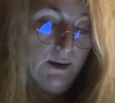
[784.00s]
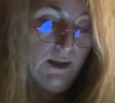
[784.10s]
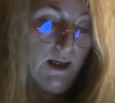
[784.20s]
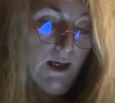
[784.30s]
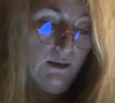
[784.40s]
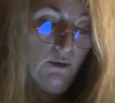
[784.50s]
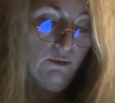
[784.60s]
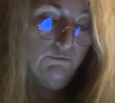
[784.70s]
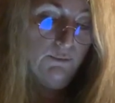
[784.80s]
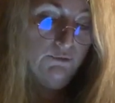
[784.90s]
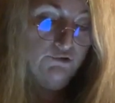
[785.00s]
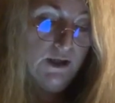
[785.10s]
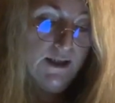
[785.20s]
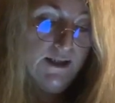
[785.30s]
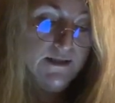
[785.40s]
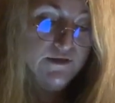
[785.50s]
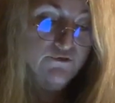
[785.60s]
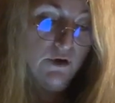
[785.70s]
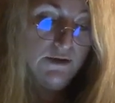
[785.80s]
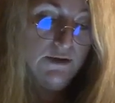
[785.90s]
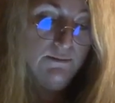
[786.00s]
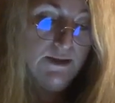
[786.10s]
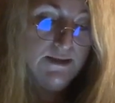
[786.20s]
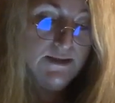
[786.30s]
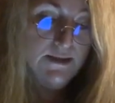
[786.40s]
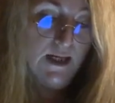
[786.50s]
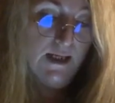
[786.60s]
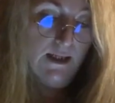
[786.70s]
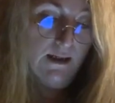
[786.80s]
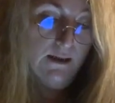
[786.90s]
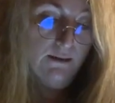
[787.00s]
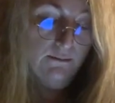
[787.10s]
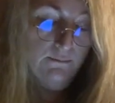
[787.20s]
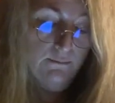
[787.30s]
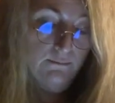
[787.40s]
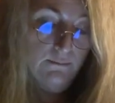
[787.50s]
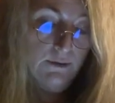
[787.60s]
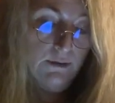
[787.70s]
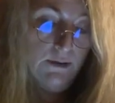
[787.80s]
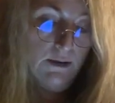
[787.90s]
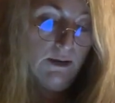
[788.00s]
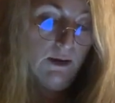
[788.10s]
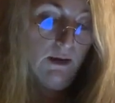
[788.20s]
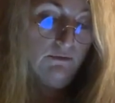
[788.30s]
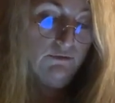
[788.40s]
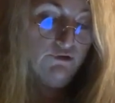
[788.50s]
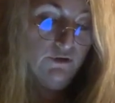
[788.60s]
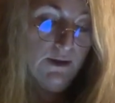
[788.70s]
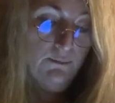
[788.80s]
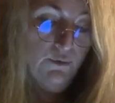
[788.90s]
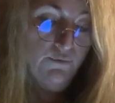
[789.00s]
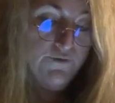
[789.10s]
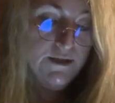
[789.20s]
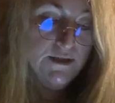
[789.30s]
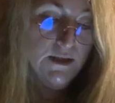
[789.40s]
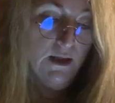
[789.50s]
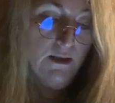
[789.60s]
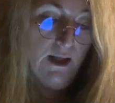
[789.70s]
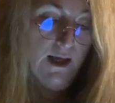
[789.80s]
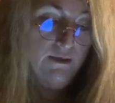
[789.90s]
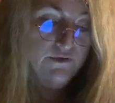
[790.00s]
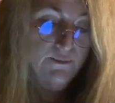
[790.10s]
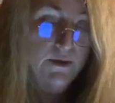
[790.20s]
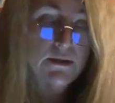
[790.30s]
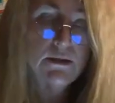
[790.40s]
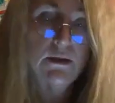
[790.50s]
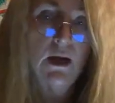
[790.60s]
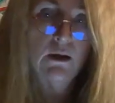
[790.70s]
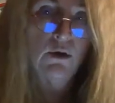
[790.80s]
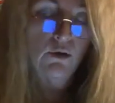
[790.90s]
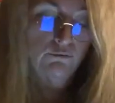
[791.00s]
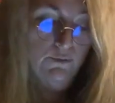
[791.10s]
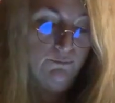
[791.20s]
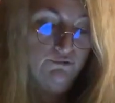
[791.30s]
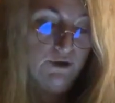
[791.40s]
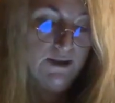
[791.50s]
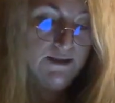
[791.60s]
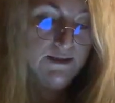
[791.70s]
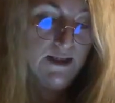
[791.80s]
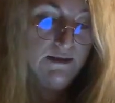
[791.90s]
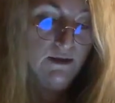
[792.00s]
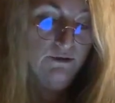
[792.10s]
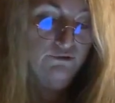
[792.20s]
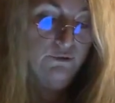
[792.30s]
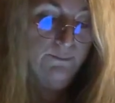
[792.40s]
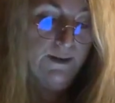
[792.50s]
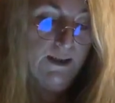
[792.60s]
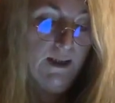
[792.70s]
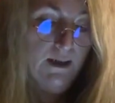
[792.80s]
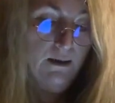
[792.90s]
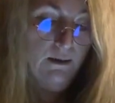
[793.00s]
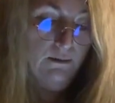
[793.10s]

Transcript: Ngak'chang Rinpoche instructed me to stay here. I originally moved into the other house, but Ngak'chang Rinpoche said I should be here."